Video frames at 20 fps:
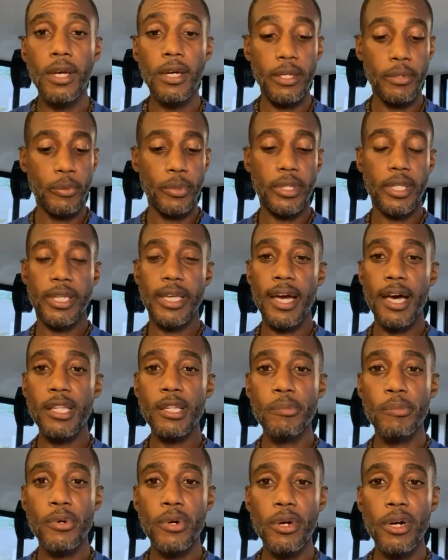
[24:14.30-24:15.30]
with the
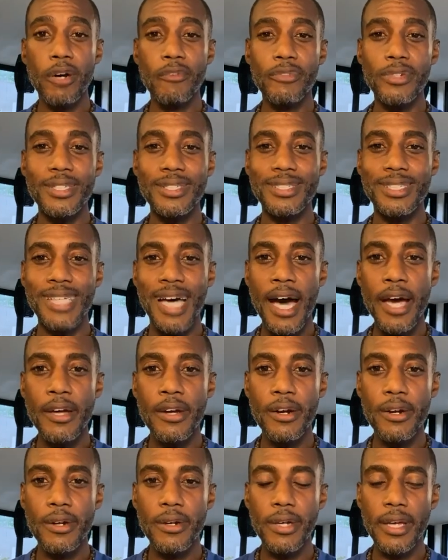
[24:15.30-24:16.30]
caliber of
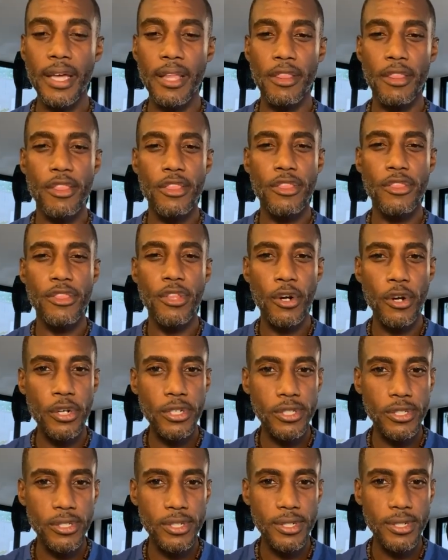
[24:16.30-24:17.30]
desire and
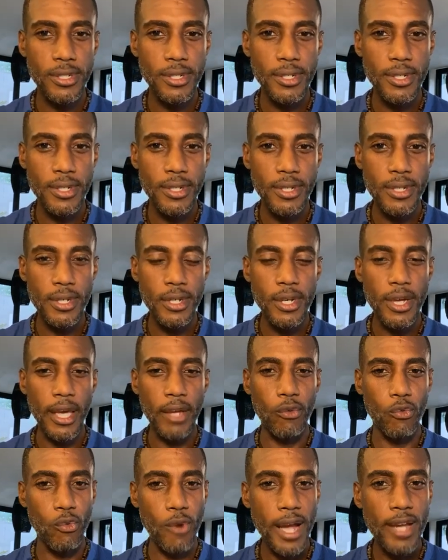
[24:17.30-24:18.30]
thirst
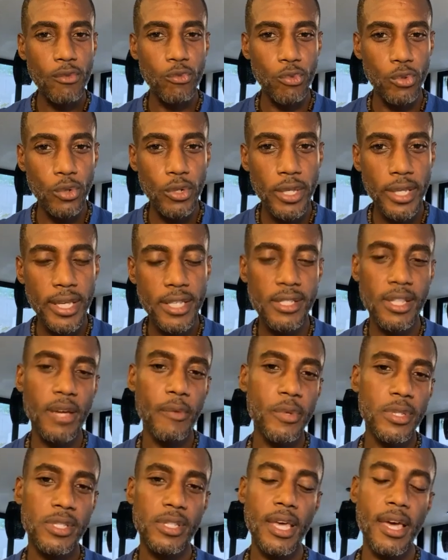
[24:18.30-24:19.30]
and right ruling, as they
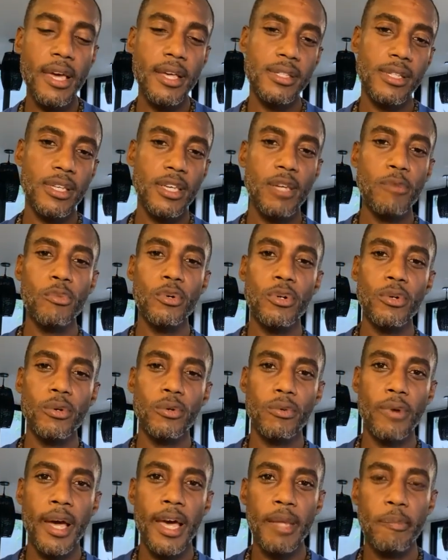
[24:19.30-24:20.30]
would say as a Hebrew,
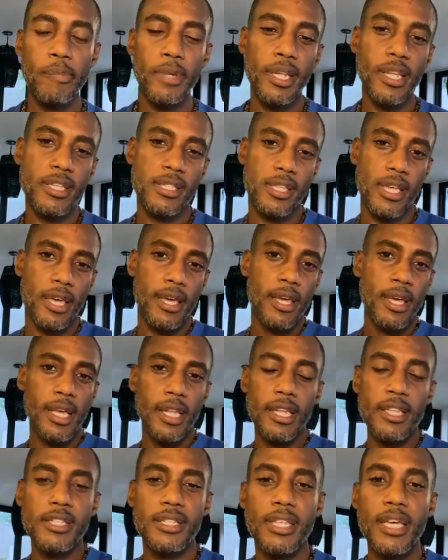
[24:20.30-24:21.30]
right? But let's
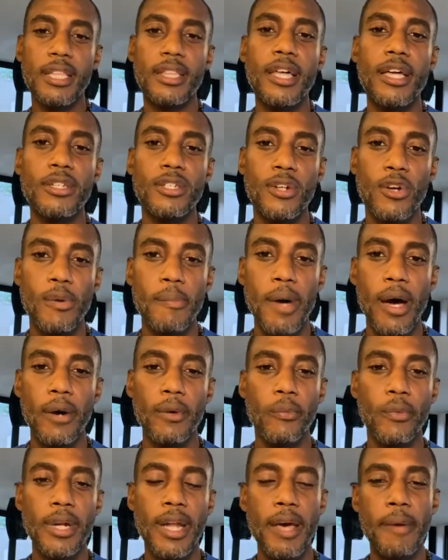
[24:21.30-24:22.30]
take that term out.
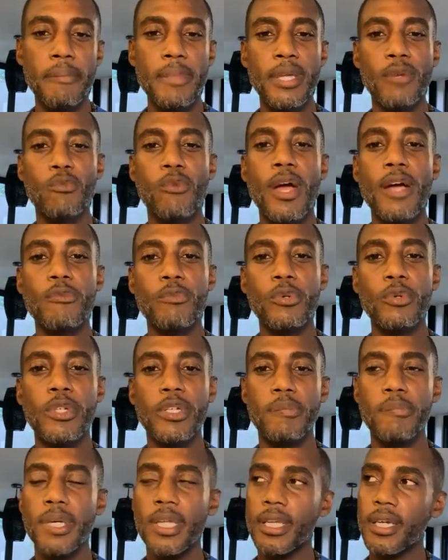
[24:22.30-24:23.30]
When I mean right
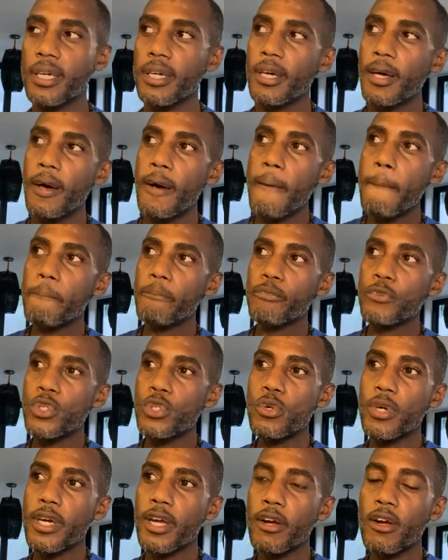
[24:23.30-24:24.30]
ruling, meaning you
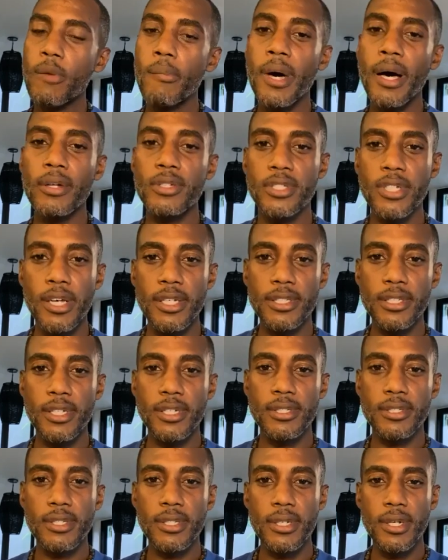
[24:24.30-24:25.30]
care about justice.